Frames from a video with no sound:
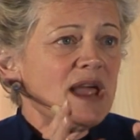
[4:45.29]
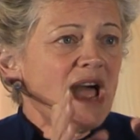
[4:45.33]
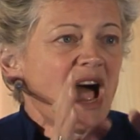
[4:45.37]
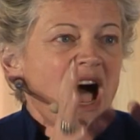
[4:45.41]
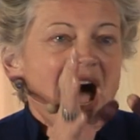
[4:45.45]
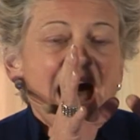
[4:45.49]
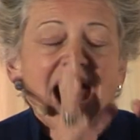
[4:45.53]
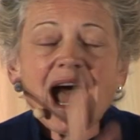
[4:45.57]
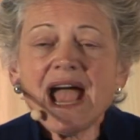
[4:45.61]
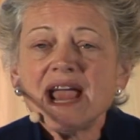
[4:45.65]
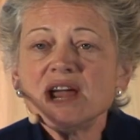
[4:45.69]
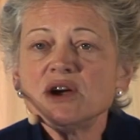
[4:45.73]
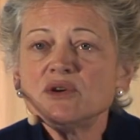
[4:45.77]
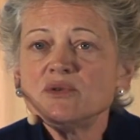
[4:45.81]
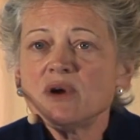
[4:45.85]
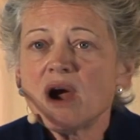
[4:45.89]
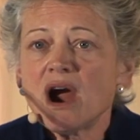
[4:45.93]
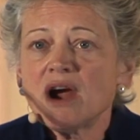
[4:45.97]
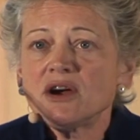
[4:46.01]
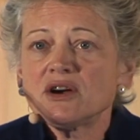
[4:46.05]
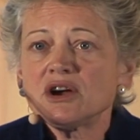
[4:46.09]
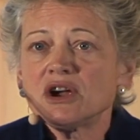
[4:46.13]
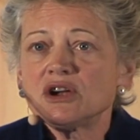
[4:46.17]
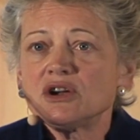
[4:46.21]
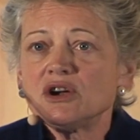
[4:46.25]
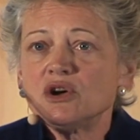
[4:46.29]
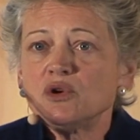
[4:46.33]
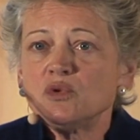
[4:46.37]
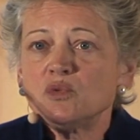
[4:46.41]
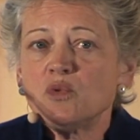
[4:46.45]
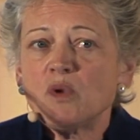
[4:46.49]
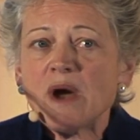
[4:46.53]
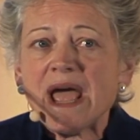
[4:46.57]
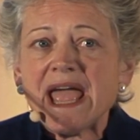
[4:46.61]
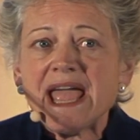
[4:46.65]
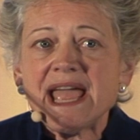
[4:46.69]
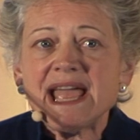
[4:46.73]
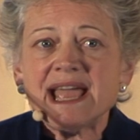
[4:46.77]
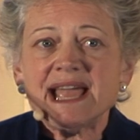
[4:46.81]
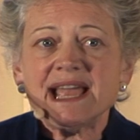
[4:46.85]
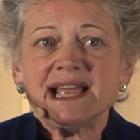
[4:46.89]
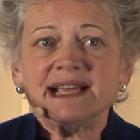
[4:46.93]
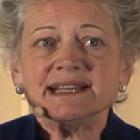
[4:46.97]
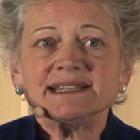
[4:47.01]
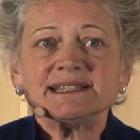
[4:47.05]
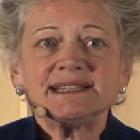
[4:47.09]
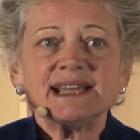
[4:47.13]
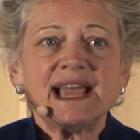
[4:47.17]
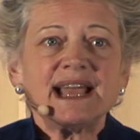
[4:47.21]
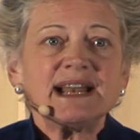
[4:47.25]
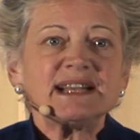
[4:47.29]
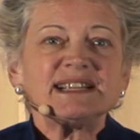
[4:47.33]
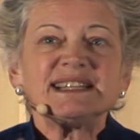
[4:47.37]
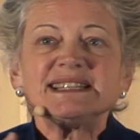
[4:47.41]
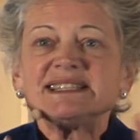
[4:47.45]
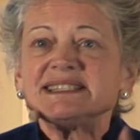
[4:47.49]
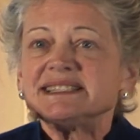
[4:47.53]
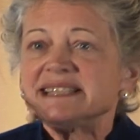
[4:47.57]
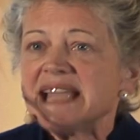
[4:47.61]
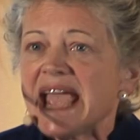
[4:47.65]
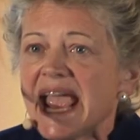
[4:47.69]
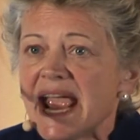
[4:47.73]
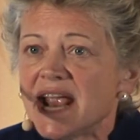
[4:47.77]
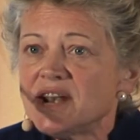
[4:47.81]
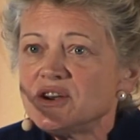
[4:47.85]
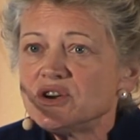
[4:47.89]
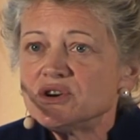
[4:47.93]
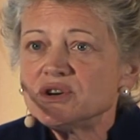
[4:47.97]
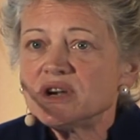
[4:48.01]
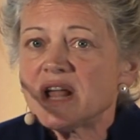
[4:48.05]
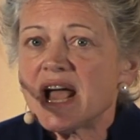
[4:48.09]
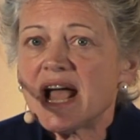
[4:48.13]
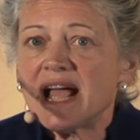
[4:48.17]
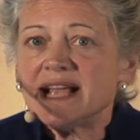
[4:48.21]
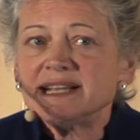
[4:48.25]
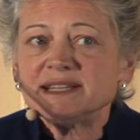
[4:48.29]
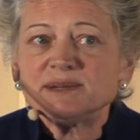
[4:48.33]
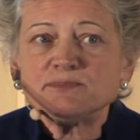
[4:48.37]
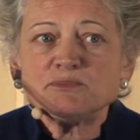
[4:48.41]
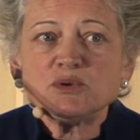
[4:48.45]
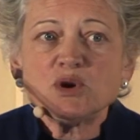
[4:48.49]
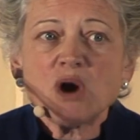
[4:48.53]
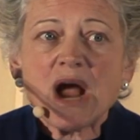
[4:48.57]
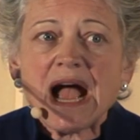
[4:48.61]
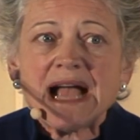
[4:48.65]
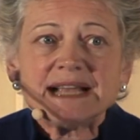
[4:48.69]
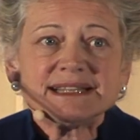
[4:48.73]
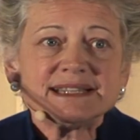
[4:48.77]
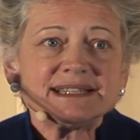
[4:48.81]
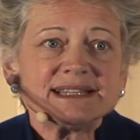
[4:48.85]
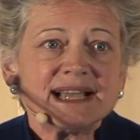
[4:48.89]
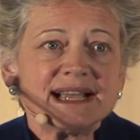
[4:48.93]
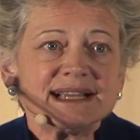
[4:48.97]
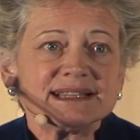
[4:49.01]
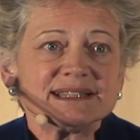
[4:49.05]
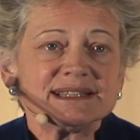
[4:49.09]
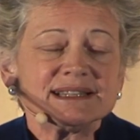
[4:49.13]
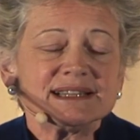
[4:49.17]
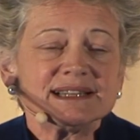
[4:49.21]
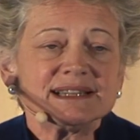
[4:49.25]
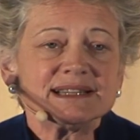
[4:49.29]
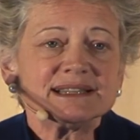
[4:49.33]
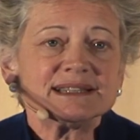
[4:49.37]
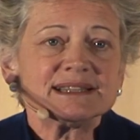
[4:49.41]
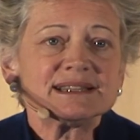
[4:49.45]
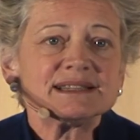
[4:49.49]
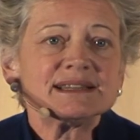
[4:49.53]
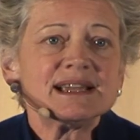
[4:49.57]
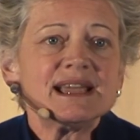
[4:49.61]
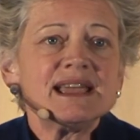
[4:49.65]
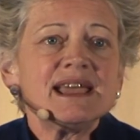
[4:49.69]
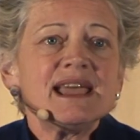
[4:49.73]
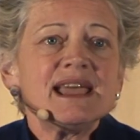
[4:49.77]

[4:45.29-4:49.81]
hierarchical ways and standardize processes.